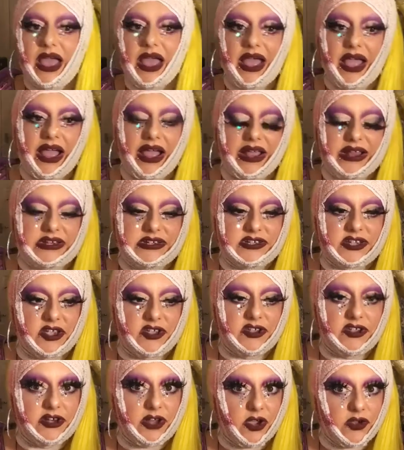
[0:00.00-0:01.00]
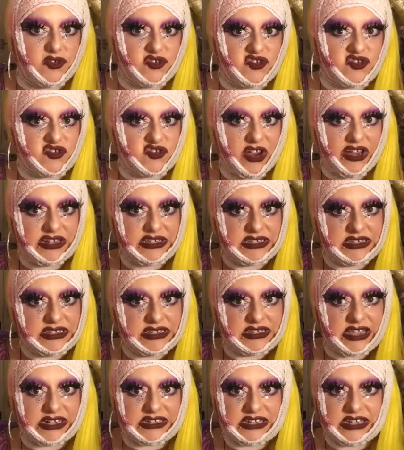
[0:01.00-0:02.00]
and, you know, trend
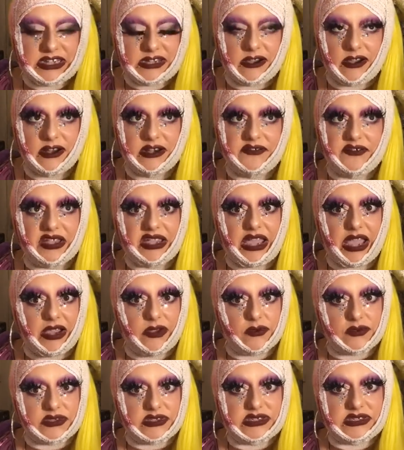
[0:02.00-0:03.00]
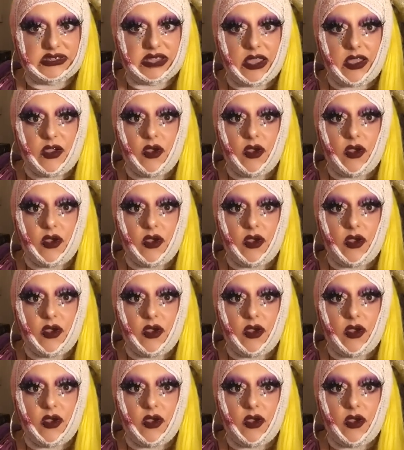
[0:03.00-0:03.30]
setting kind of accounts